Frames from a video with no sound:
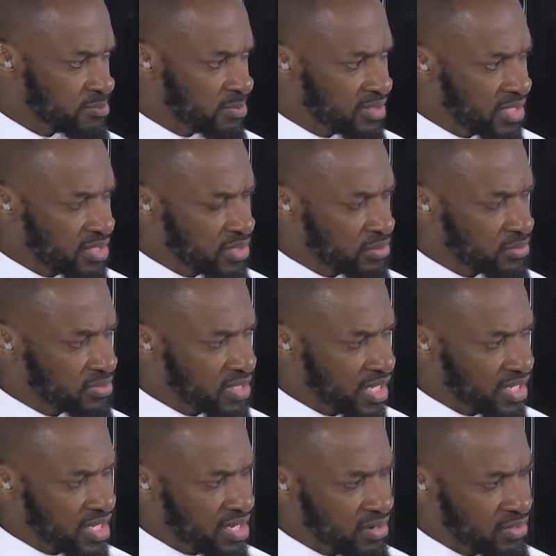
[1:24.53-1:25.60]
but they don't take
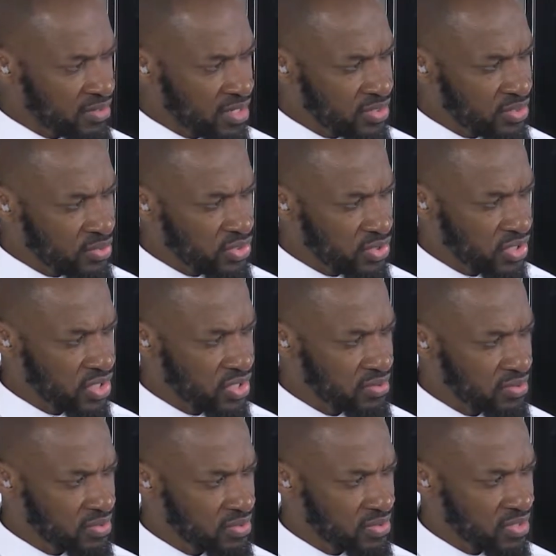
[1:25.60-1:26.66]
care of their nutrition.
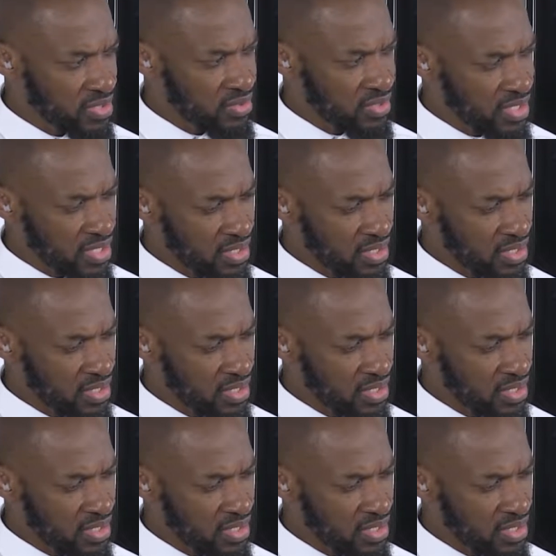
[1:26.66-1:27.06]
So they're not eating good.